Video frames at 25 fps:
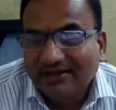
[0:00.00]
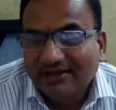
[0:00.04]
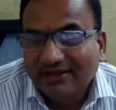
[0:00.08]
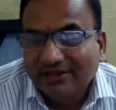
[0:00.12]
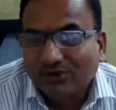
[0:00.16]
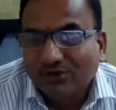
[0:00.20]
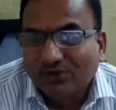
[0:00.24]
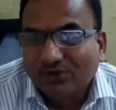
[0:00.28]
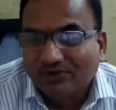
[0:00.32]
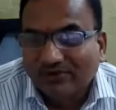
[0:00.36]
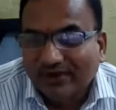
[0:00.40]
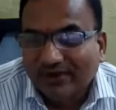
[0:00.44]

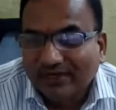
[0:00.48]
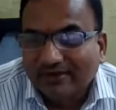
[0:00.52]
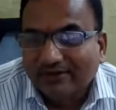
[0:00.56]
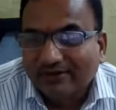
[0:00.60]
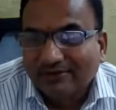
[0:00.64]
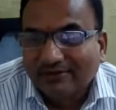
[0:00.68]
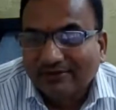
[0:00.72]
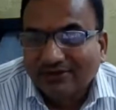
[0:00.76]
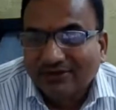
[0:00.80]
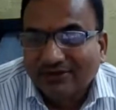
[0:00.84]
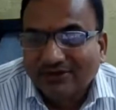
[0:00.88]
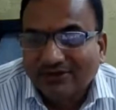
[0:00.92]
you know,
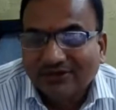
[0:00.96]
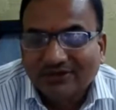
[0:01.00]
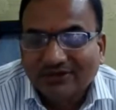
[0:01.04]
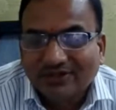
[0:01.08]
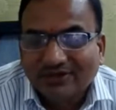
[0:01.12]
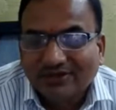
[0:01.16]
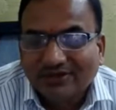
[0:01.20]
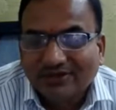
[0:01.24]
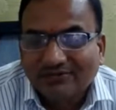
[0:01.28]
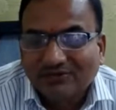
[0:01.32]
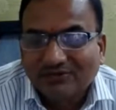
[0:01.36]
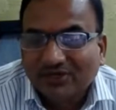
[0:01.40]
when
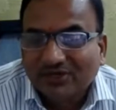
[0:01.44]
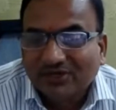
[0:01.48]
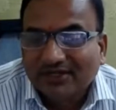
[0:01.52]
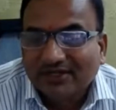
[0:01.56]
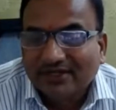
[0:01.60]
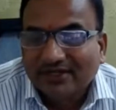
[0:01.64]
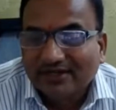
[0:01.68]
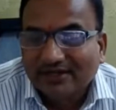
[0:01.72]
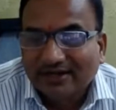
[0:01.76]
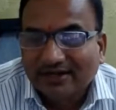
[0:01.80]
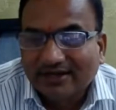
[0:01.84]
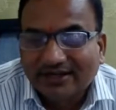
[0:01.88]
the
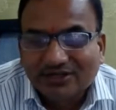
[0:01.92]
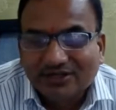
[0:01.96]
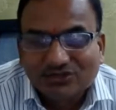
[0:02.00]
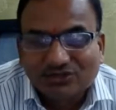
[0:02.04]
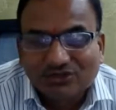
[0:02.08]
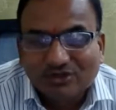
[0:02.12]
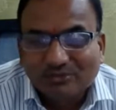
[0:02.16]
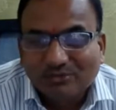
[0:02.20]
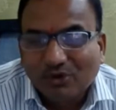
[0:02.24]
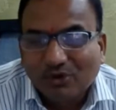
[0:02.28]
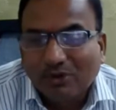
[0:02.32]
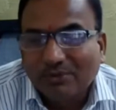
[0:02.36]
World
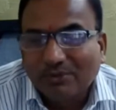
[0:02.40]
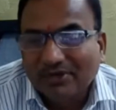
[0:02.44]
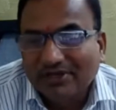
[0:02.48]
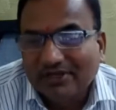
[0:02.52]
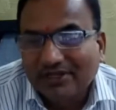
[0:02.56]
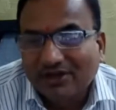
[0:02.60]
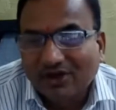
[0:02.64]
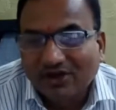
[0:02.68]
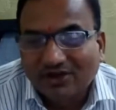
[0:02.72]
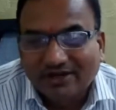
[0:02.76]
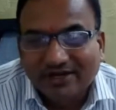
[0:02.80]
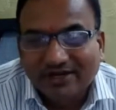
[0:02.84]
Intellectual
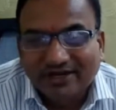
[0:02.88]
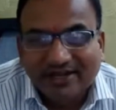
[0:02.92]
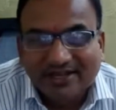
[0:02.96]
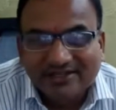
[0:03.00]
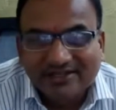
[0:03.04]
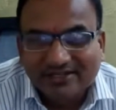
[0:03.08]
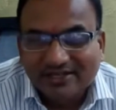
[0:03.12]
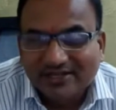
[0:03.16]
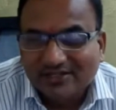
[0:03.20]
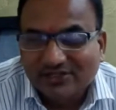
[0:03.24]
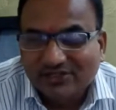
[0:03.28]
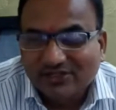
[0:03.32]
Property
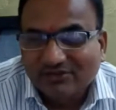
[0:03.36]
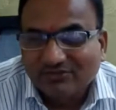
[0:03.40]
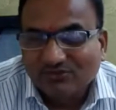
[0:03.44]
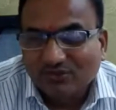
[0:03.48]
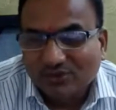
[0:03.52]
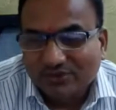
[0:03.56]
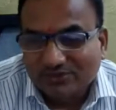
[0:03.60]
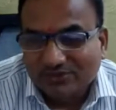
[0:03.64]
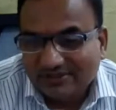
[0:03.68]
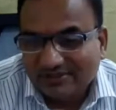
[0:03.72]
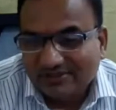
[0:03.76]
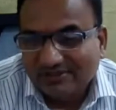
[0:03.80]
Organization
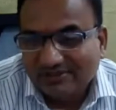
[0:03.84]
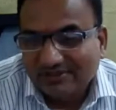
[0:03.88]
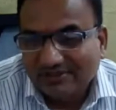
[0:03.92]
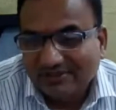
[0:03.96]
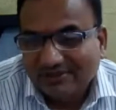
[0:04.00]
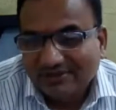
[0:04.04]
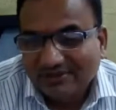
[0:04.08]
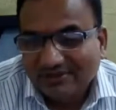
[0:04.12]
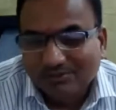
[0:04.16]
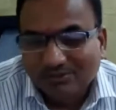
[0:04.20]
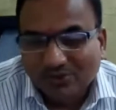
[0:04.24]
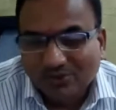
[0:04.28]
was
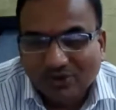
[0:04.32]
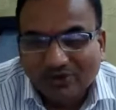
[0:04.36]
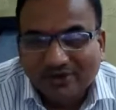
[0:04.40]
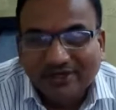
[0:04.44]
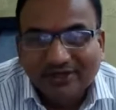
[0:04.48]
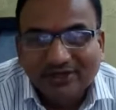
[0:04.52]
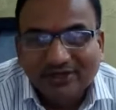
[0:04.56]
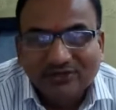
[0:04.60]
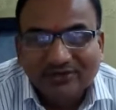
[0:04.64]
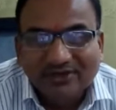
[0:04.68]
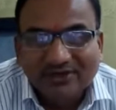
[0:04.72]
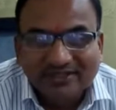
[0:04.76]
brought
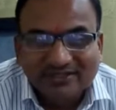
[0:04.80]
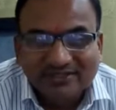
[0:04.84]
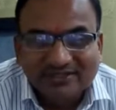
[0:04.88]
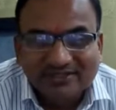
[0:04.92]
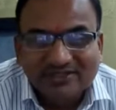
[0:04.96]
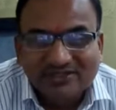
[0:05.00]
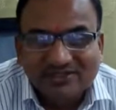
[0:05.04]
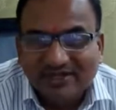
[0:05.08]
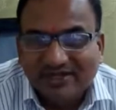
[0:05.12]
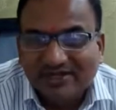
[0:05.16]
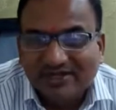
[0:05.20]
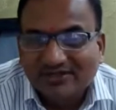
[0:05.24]
into
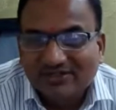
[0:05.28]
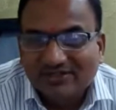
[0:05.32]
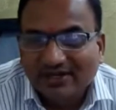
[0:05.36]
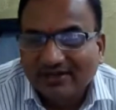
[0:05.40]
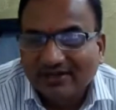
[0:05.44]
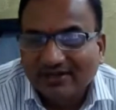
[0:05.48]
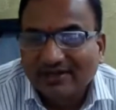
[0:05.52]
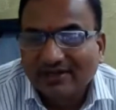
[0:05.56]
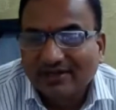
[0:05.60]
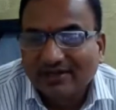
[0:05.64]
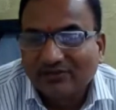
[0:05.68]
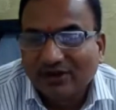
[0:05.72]
existence
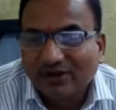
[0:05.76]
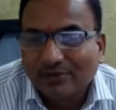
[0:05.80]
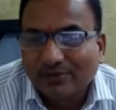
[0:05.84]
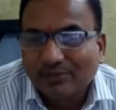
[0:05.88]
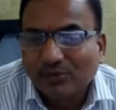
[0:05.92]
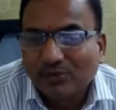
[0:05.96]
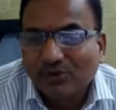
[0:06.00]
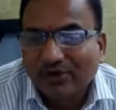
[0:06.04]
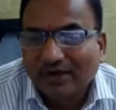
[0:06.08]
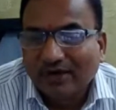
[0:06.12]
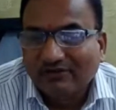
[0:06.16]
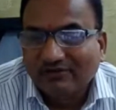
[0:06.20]
under the
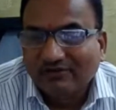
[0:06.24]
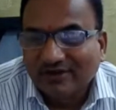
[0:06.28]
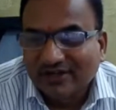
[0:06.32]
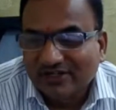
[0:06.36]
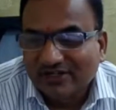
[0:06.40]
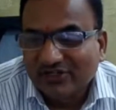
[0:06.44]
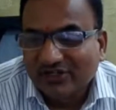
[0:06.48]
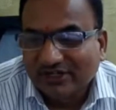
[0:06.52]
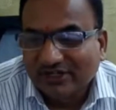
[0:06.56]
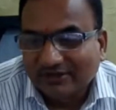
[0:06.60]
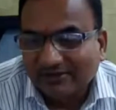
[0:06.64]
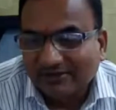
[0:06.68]
WIPO
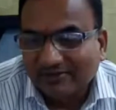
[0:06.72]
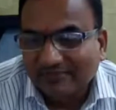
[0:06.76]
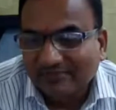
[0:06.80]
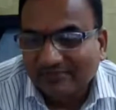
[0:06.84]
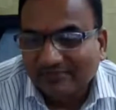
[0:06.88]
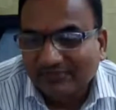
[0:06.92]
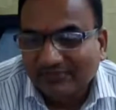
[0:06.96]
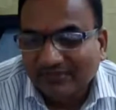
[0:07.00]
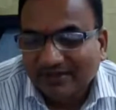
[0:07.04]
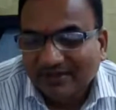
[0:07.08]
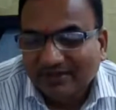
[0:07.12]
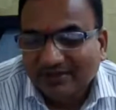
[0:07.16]
Convention.
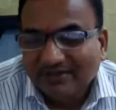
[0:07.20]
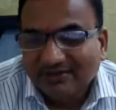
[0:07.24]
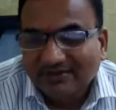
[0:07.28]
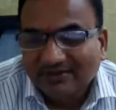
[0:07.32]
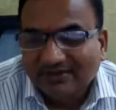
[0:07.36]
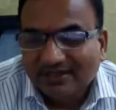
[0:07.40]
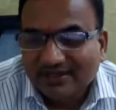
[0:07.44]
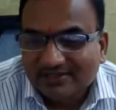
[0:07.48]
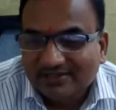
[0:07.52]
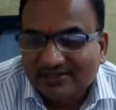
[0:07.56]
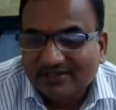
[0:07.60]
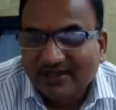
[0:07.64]

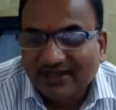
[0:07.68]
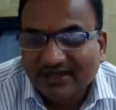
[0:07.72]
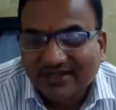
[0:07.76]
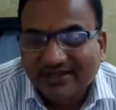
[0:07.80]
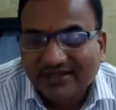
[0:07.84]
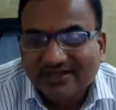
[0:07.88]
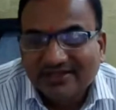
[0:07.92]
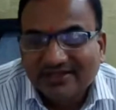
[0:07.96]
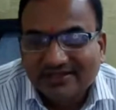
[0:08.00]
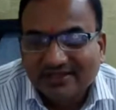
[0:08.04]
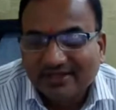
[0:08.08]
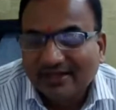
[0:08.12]
This day
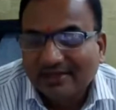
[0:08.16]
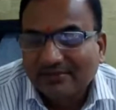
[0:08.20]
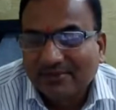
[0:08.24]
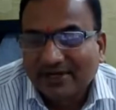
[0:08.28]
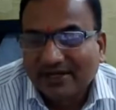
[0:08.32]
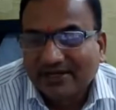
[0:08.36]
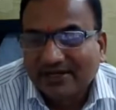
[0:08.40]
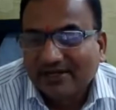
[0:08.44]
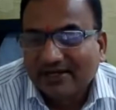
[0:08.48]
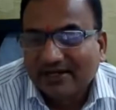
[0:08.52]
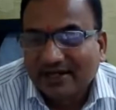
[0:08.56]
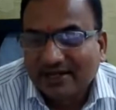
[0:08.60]
is
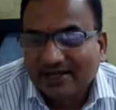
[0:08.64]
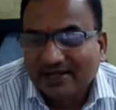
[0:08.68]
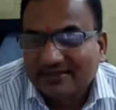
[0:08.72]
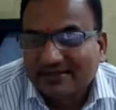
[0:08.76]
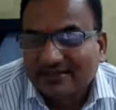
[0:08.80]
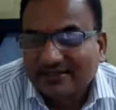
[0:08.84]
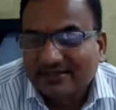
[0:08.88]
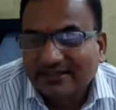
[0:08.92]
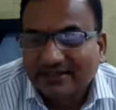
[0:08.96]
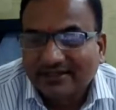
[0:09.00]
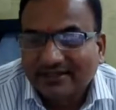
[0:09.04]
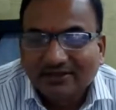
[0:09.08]
celebrated as
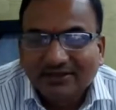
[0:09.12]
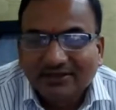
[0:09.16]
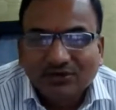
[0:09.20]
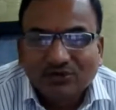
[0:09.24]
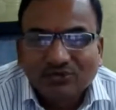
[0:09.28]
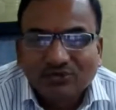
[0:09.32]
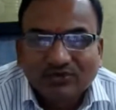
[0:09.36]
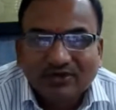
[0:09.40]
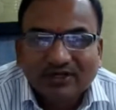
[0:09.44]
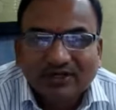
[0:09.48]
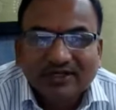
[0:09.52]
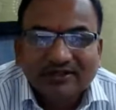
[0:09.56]
the
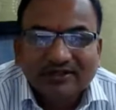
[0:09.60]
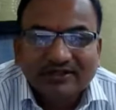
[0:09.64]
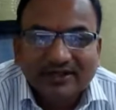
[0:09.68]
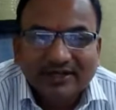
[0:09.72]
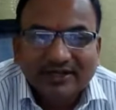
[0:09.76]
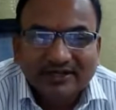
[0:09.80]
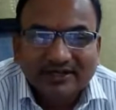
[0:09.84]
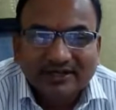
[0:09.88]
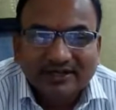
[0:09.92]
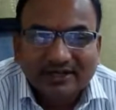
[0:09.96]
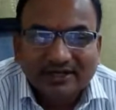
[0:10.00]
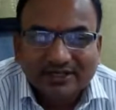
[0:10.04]
World
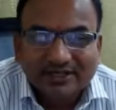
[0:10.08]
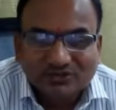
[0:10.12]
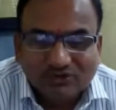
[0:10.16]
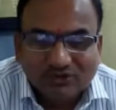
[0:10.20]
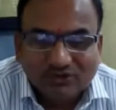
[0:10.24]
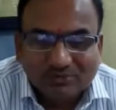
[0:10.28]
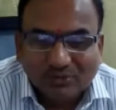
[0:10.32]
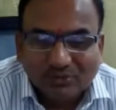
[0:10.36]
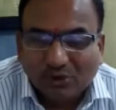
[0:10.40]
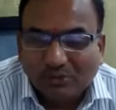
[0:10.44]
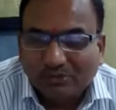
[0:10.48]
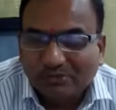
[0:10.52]

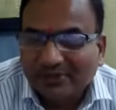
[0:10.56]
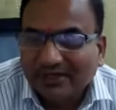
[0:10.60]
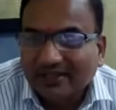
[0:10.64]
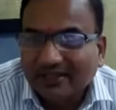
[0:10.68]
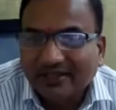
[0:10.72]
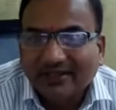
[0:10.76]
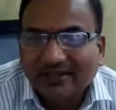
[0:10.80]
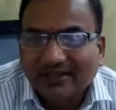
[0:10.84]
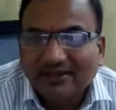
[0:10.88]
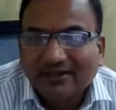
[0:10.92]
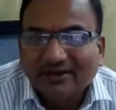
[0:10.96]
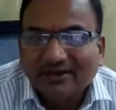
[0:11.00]
Intellectual
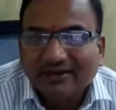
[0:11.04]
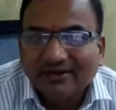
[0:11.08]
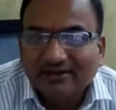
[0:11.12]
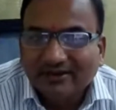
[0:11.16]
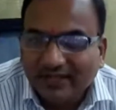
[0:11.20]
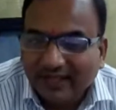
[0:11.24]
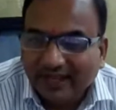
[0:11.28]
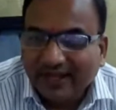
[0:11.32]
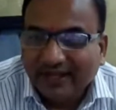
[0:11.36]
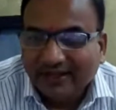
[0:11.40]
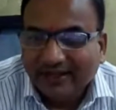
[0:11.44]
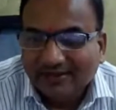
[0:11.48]
Property
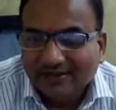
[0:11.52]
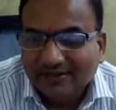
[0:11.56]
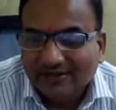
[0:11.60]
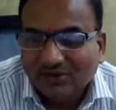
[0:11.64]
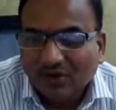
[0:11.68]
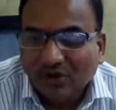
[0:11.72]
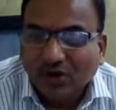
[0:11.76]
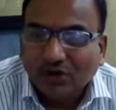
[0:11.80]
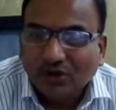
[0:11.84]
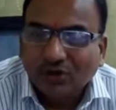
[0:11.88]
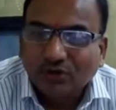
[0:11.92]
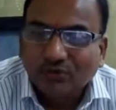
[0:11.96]
Day
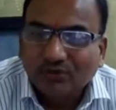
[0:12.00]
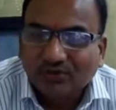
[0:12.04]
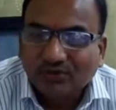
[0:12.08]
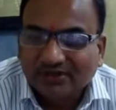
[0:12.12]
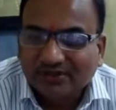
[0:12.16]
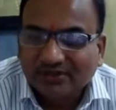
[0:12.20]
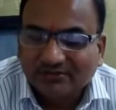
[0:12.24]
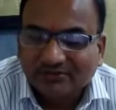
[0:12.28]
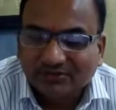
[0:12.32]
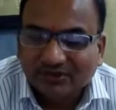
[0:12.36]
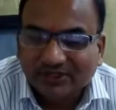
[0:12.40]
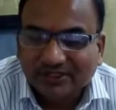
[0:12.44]
all over
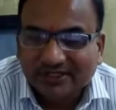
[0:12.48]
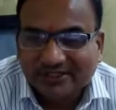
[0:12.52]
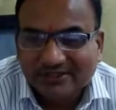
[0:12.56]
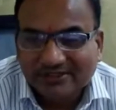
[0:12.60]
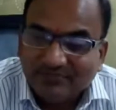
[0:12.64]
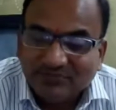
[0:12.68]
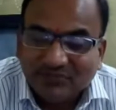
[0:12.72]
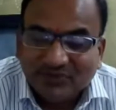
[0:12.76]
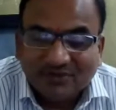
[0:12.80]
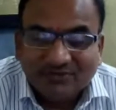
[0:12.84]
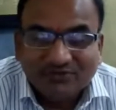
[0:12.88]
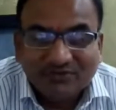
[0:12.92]
the world.
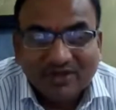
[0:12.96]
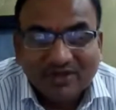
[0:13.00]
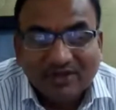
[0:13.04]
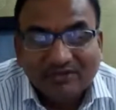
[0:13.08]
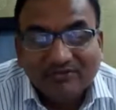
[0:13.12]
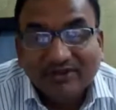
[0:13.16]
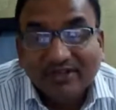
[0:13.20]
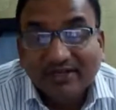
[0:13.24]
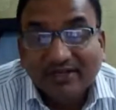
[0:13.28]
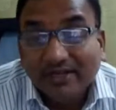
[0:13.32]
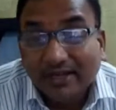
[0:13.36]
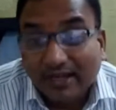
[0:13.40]
We are
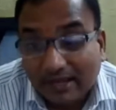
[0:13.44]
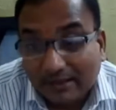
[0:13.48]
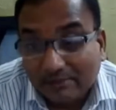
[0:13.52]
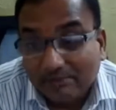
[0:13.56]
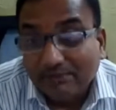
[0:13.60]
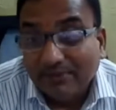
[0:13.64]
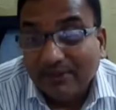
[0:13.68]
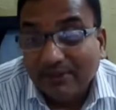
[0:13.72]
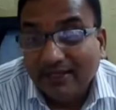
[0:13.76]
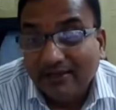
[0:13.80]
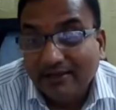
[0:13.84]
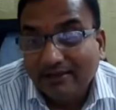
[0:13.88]
very
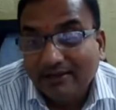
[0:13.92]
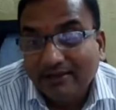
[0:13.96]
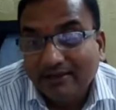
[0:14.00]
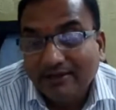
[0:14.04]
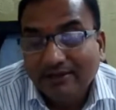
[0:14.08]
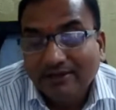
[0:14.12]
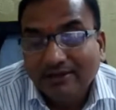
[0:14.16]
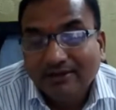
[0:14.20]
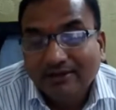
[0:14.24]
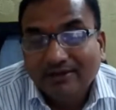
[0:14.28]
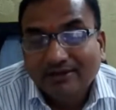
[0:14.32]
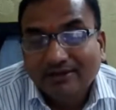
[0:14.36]
happy
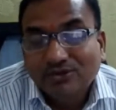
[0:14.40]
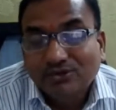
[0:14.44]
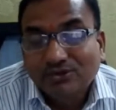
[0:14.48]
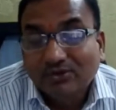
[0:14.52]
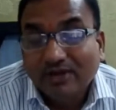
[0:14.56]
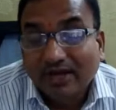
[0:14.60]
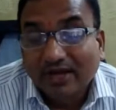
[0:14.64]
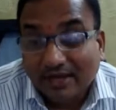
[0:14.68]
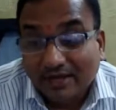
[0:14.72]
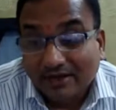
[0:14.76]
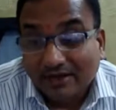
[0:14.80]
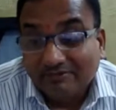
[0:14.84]
to
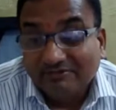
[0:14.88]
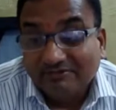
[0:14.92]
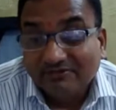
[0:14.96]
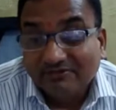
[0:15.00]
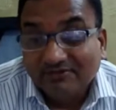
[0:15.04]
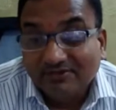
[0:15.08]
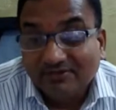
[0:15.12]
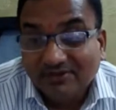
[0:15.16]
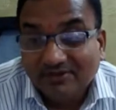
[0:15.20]
have